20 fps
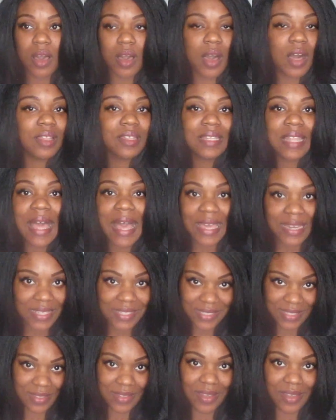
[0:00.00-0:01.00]
a lot of
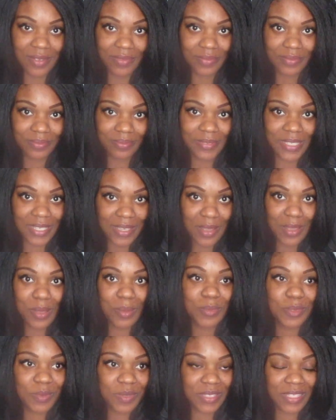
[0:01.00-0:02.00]
stuff. It
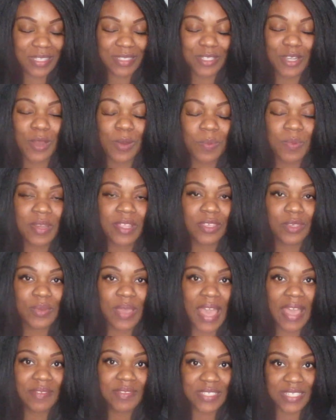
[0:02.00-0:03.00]
comes with interpreting, you
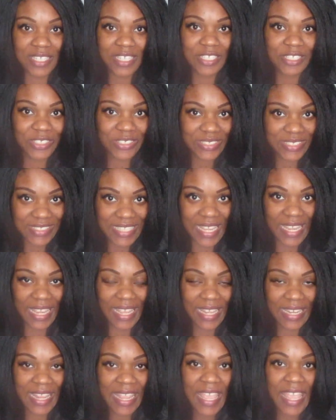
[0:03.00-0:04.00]
have to
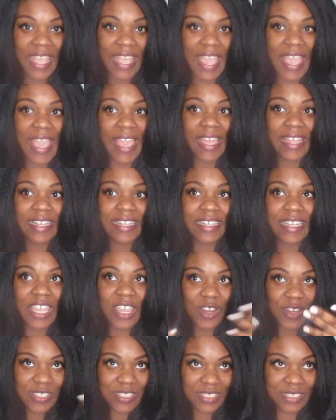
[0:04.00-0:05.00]
understand. And
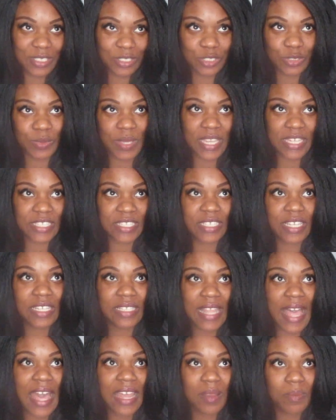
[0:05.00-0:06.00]
here's the situation. A
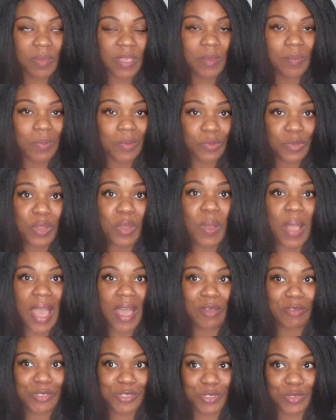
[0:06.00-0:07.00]
lot of people know
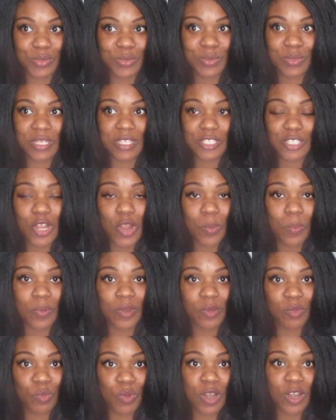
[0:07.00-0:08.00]
how to
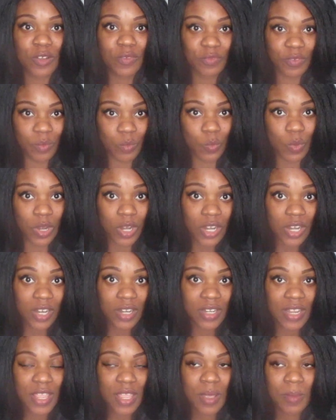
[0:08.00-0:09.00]
interpret word from
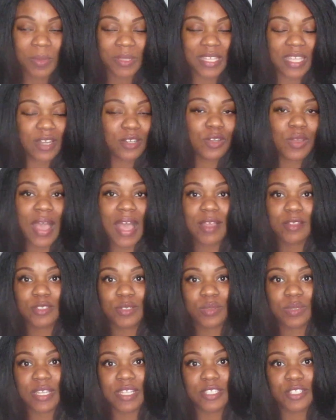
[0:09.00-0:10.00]
word, but they don't know how
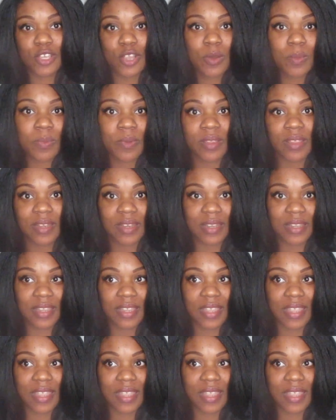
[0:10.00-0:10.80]
to interpret